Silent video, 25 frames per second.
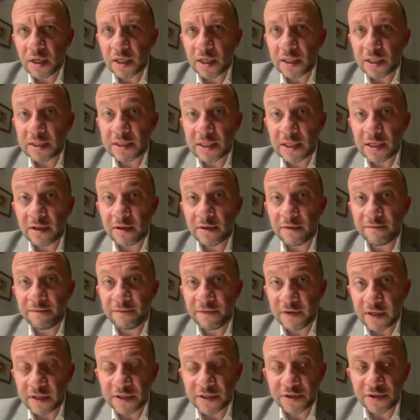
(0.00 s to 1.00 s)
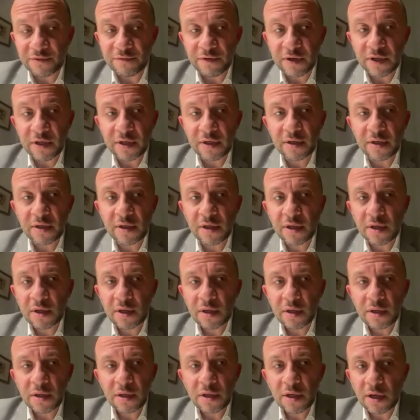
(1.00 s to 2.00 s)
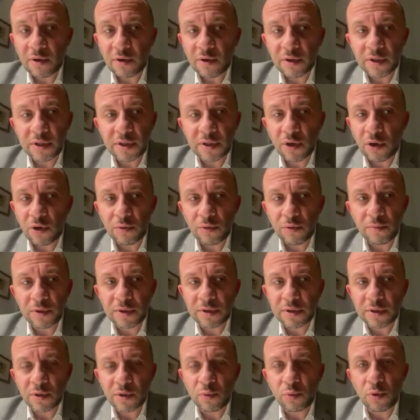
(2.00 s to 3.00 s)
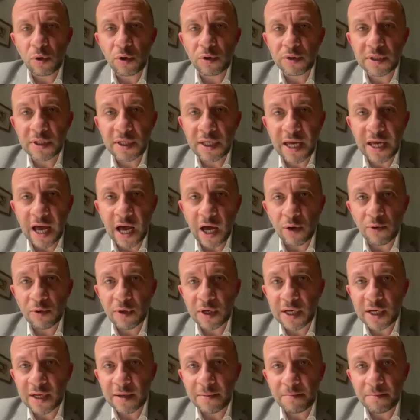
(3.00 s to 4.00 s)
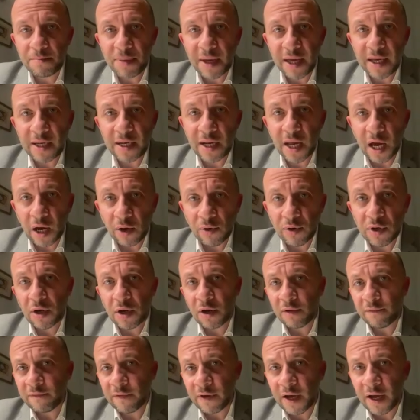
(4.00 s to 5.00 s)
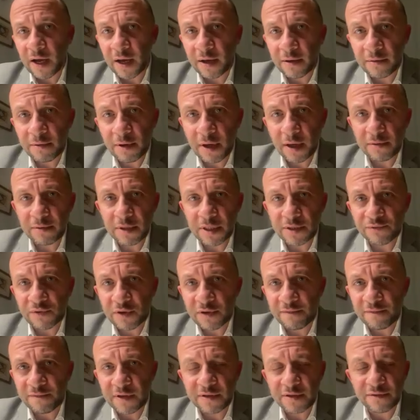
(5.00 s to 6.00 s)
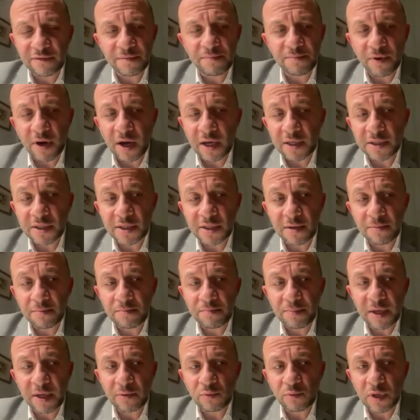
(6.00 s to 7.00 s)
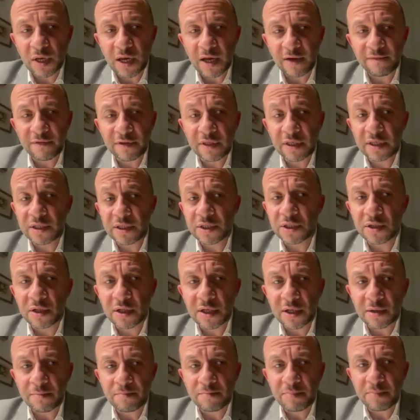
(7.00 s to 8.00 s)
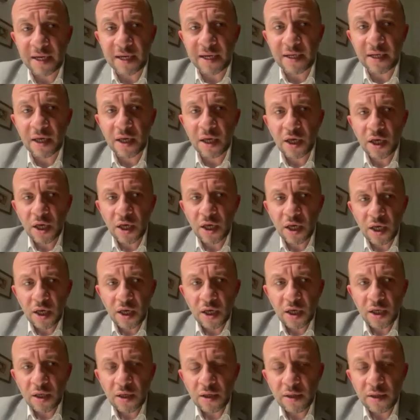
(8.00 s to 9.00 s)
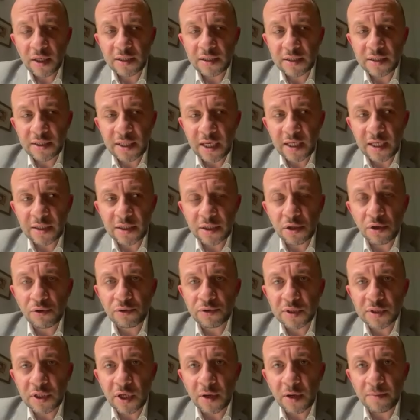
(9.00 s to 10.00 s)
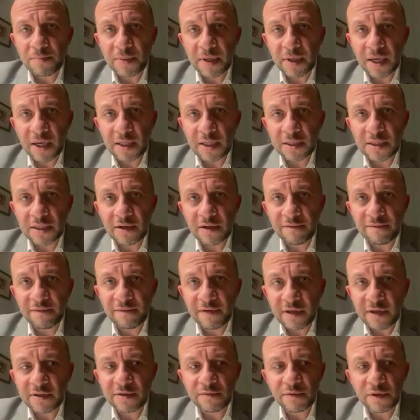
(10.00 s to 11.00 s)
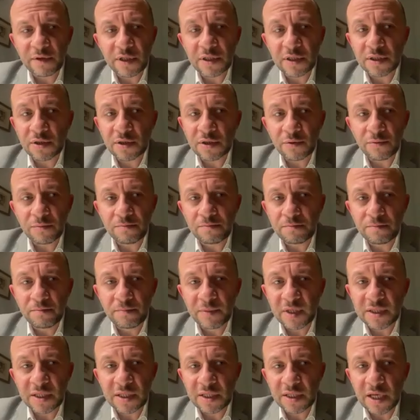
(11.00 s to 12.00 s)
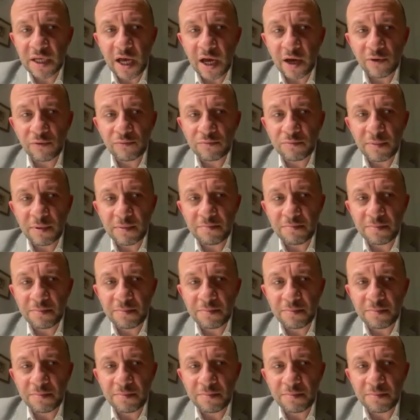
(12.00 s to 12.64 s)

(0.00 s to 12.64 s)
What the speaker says: until victory. It's almost quoting our campaign, our of Israel Victory Project campaign. We have a digital campaign that says no stopping until victory. So Netanyahu,